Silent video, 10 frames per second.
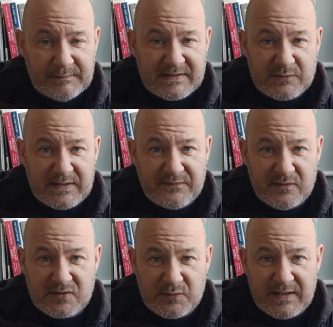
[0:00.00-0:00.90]
my
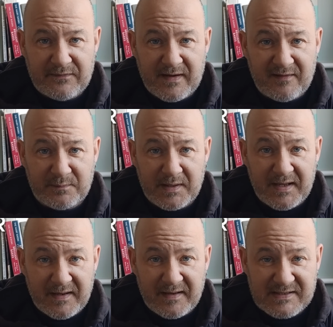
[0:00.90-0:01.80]
24-25
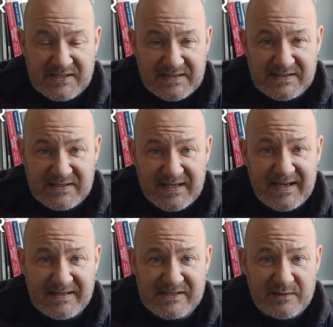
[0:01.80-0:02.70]
player of the season
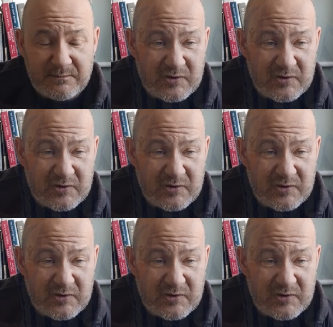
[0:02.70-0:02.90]
is